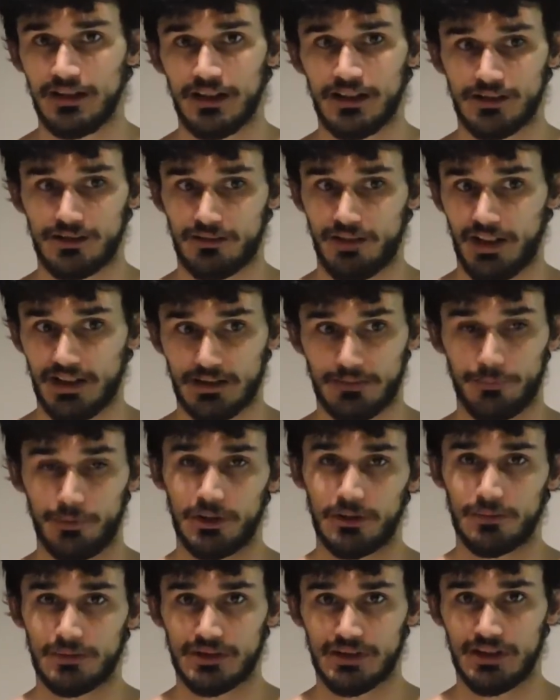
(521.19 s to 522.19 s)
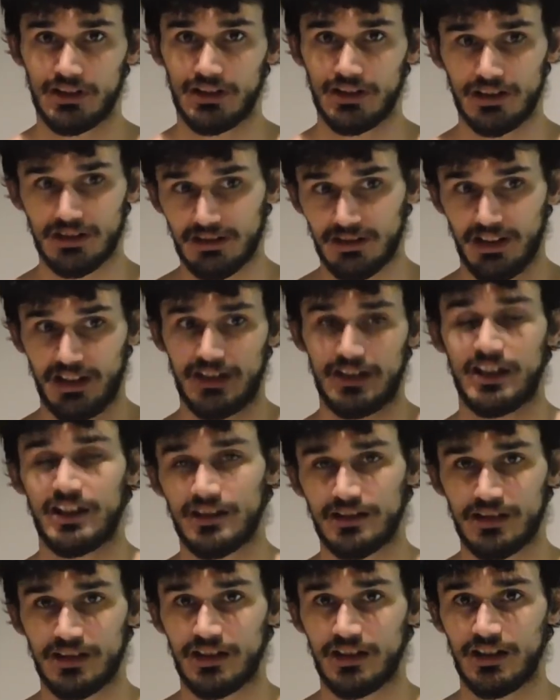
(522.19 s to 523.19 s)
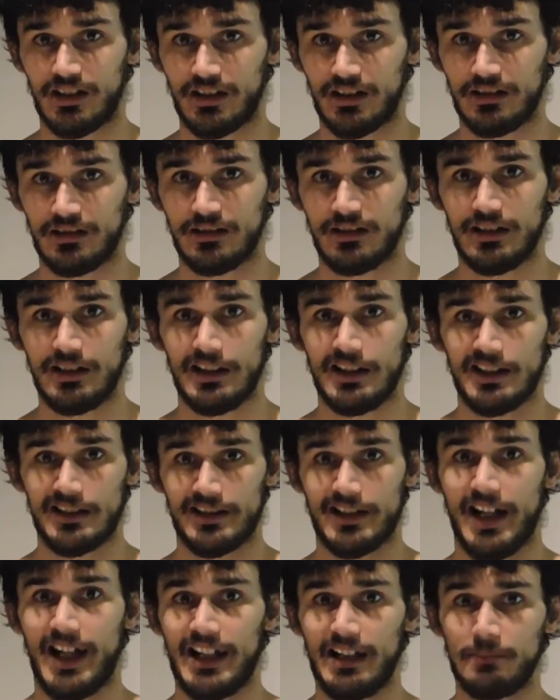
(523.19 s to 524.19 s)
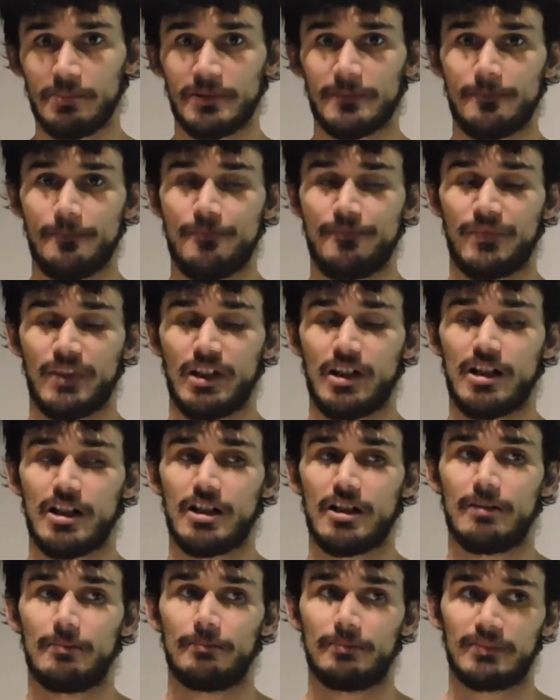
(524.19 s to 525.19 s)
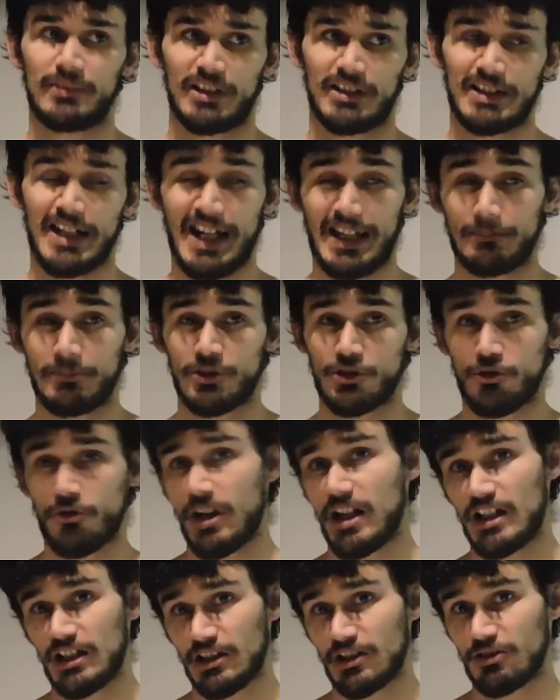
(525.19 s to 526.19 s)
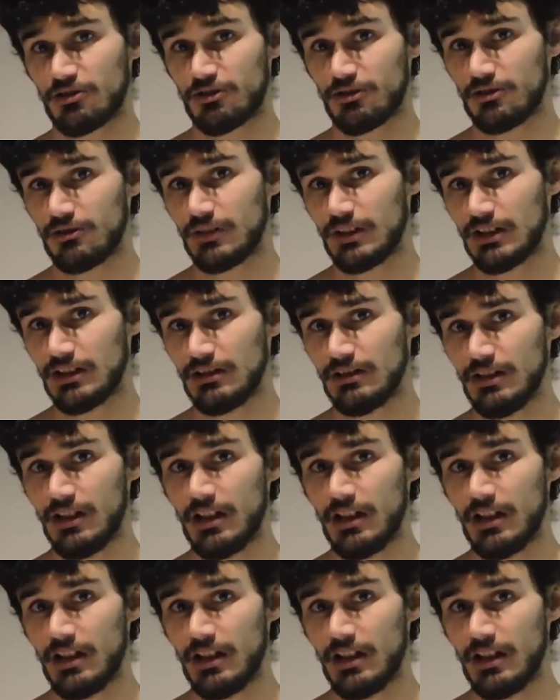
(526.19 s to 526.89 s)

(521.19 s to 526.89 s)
So that's frequency, intensity, type, the type of training you're doing,